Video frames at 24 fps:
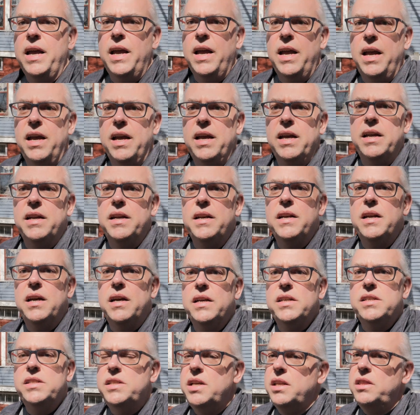And
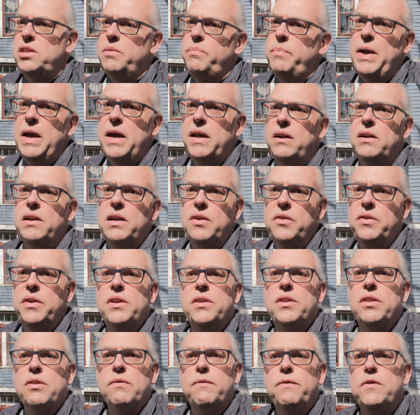I set the panel out
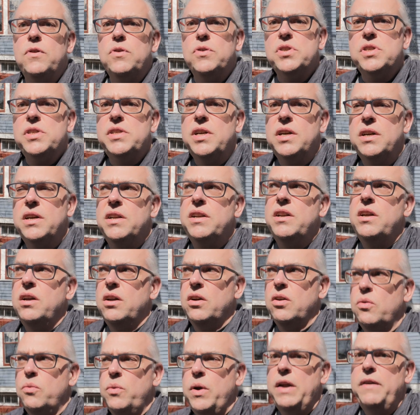into the full sun,
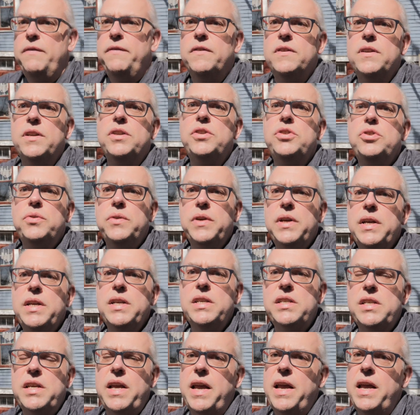away from the
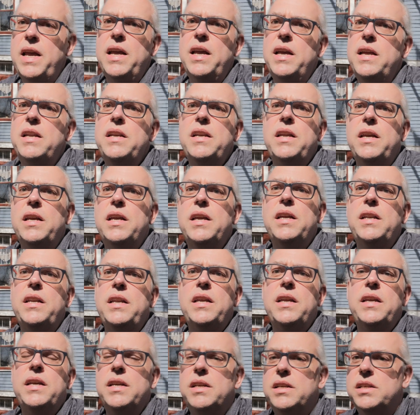trees, and it
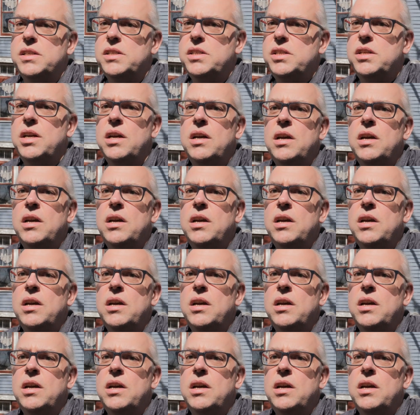is